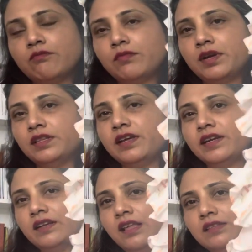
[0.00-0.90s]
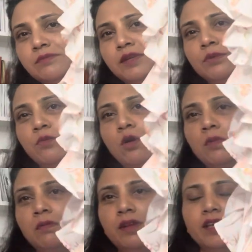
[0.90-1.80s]
but that tells me it
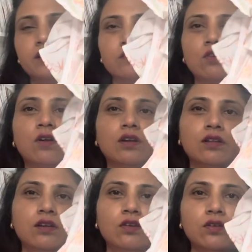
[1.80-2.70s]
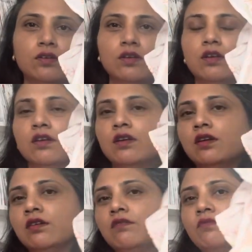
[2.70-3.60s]
probably has cotton or
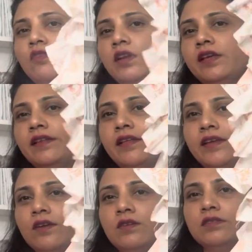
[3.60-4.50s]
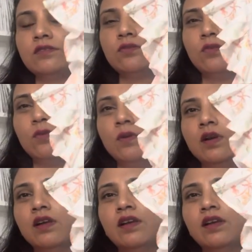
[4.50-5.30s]
fully rayon, so